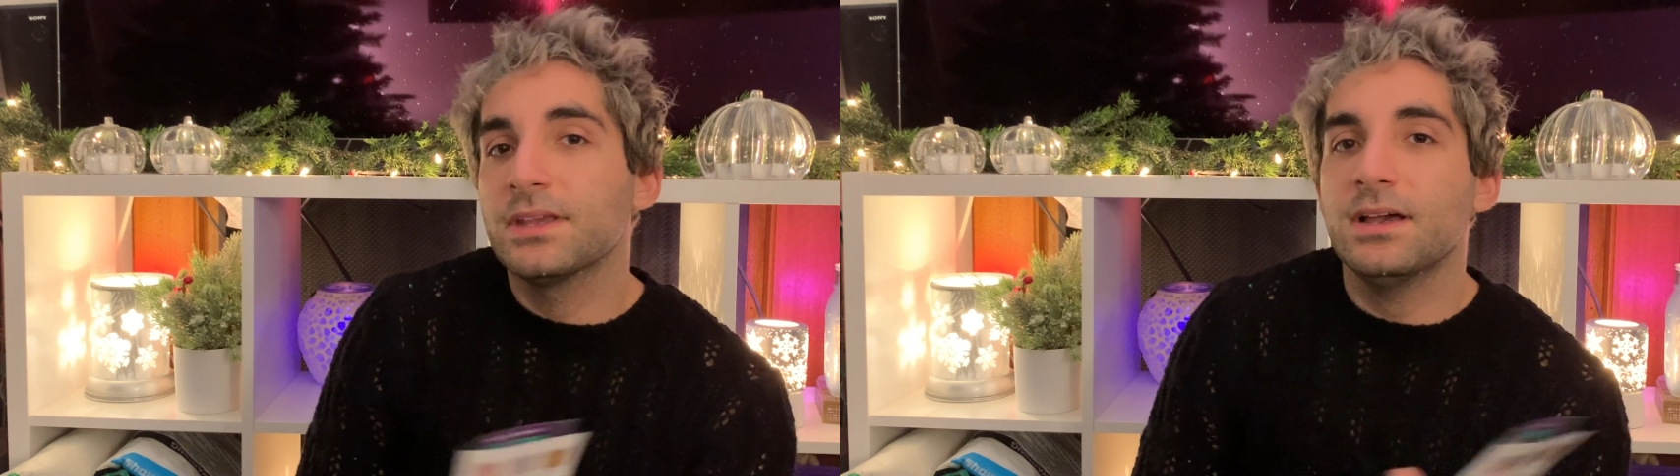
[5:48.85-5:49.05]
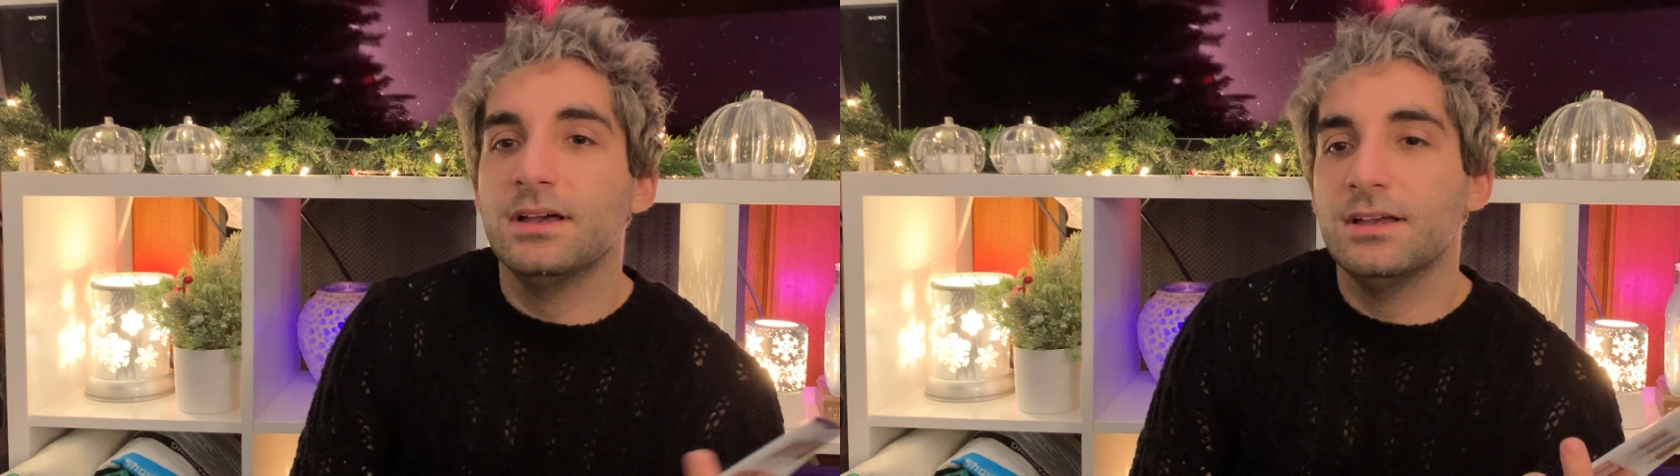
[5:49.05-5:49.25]

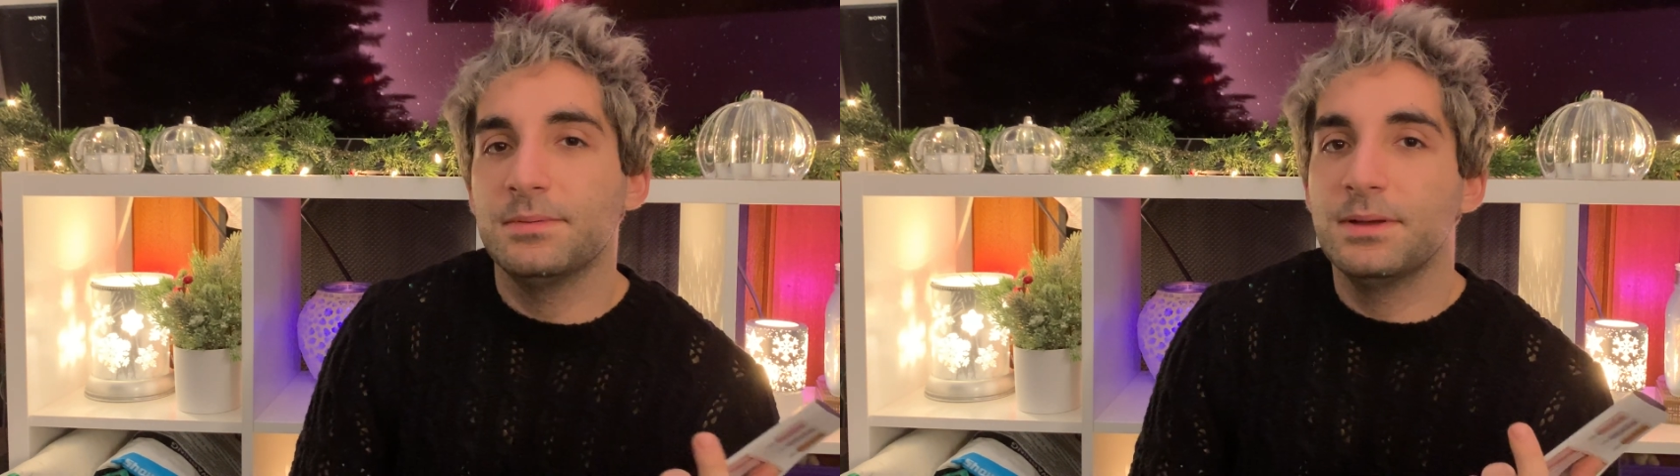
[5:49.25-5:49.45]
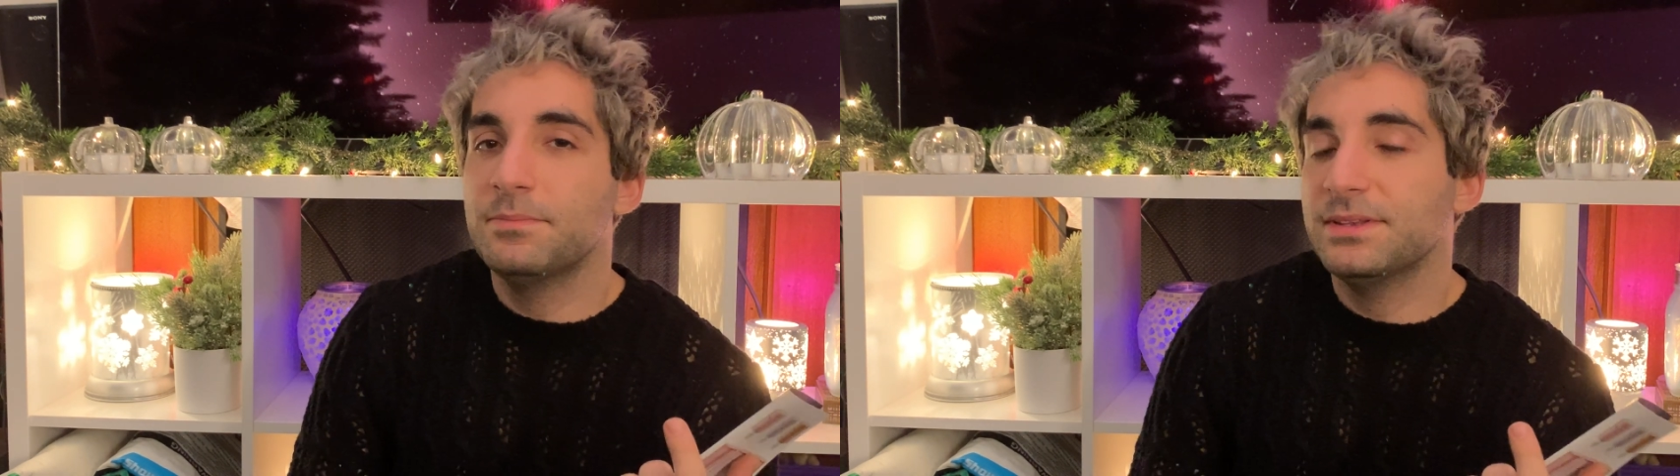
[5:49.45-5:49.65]

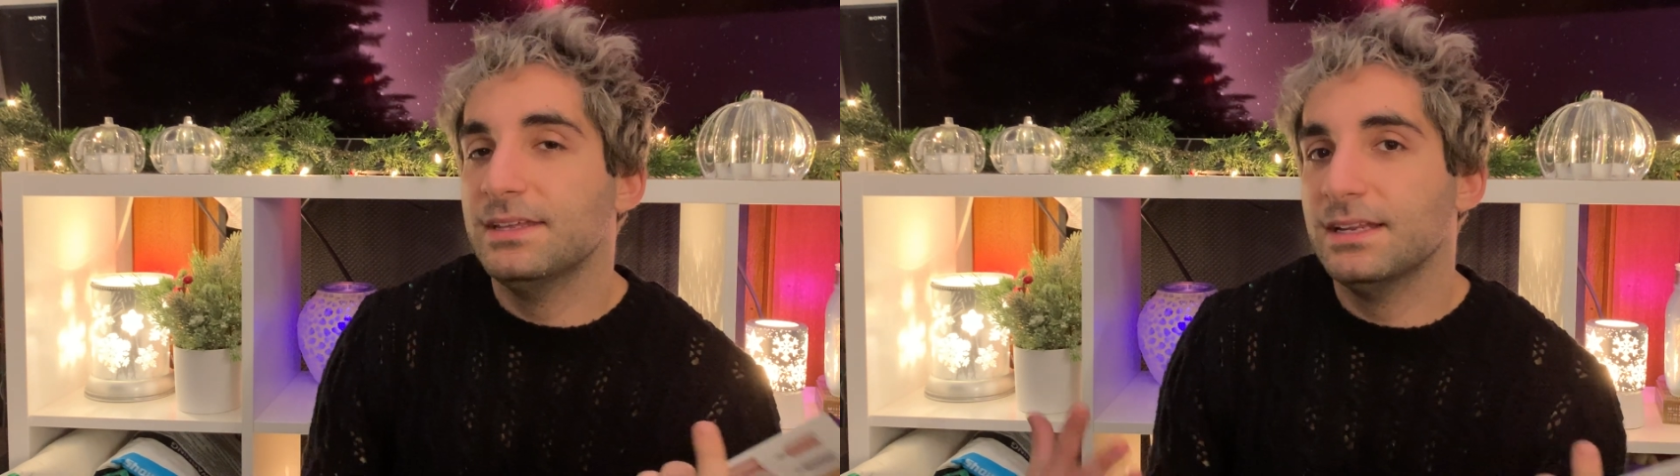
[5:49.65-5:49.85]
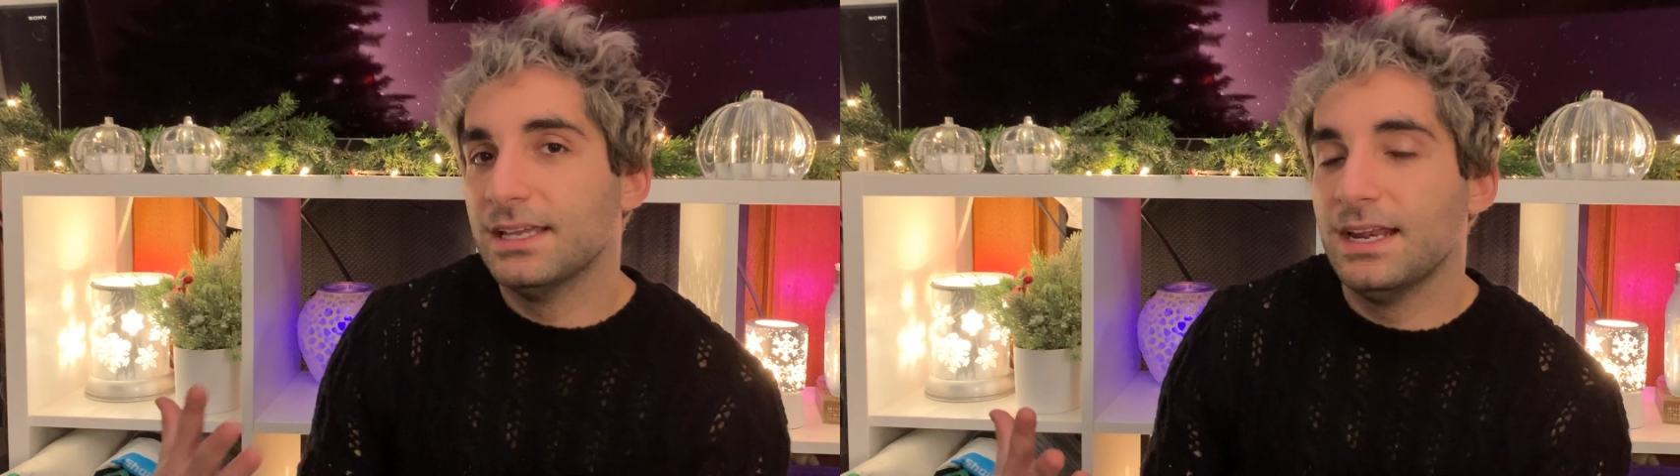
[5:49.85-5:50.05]
But then
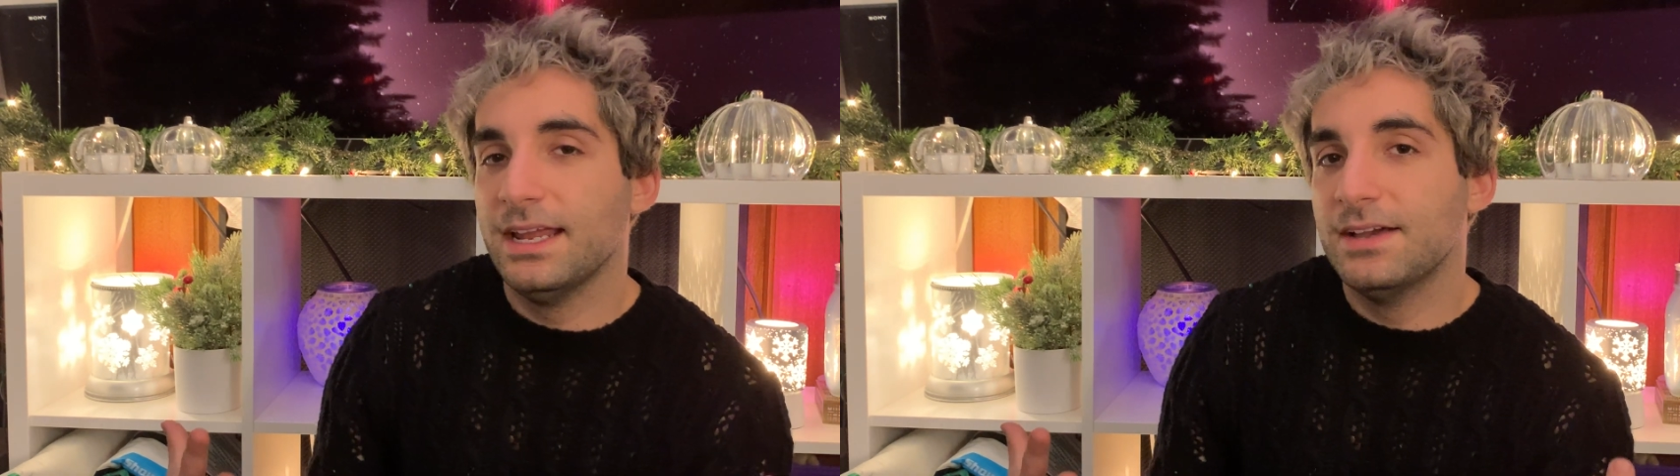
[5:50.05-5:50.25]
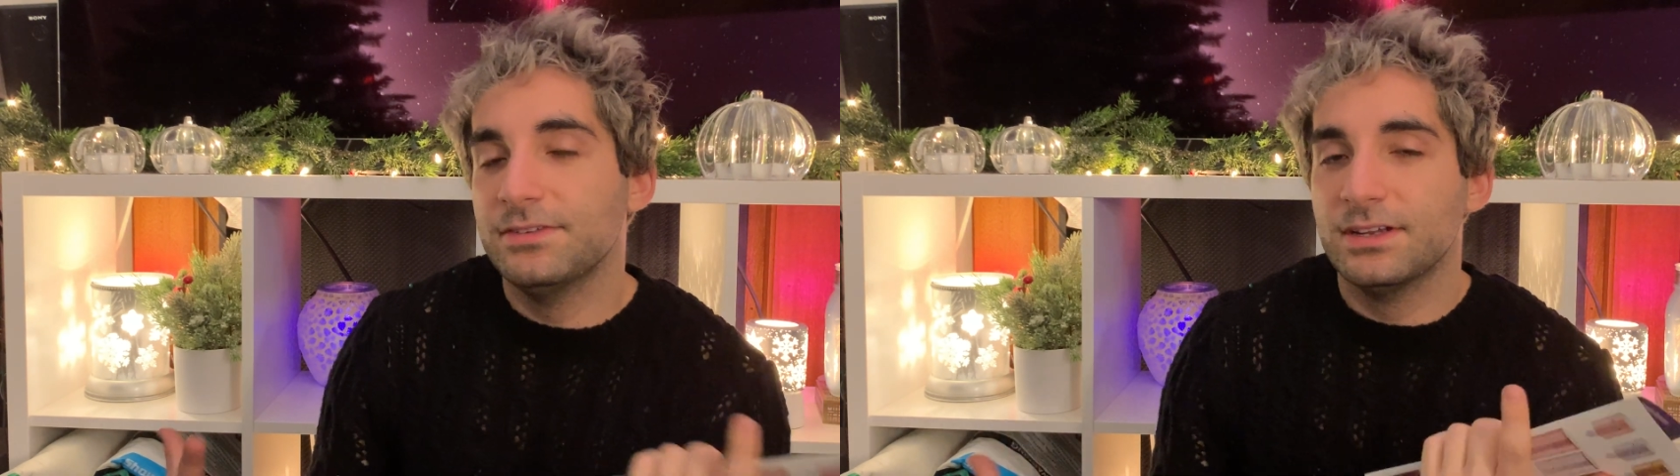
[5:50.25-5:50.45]
again, I
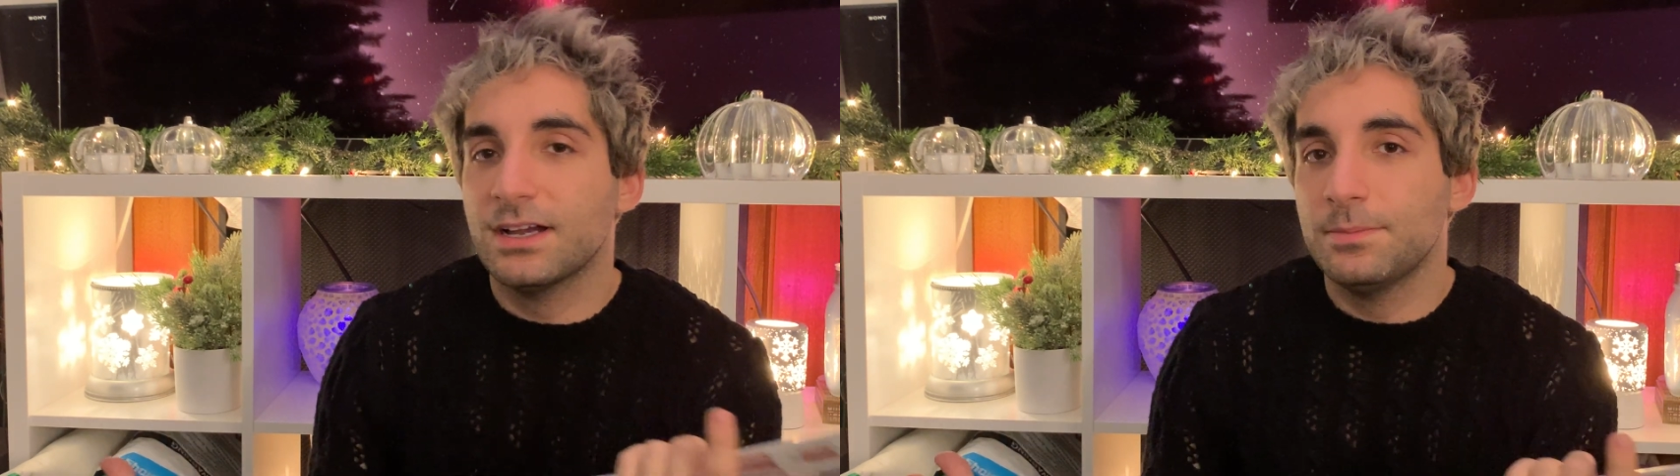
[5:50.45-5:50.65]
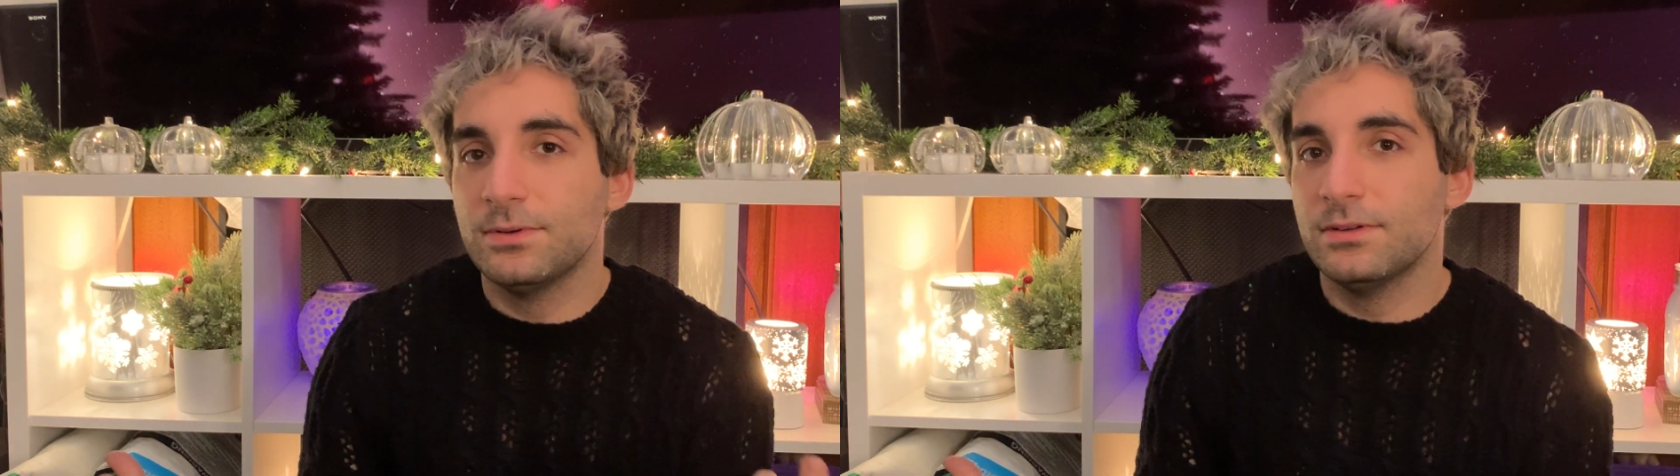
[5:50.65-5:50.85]
have a
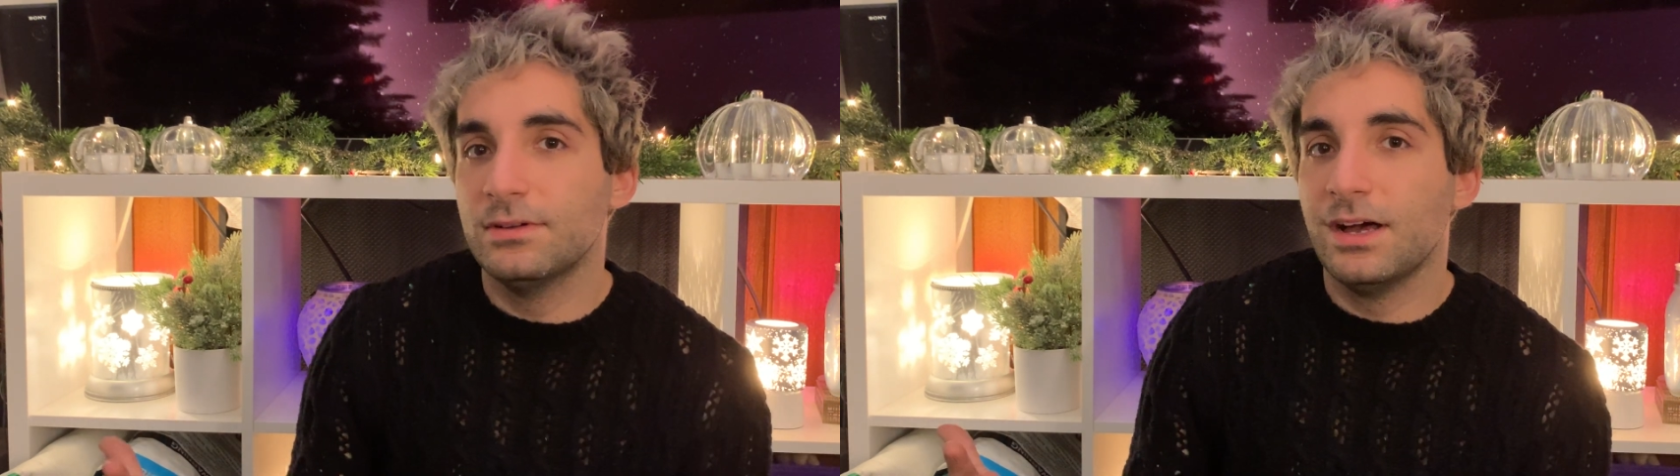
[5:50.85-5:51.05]
couple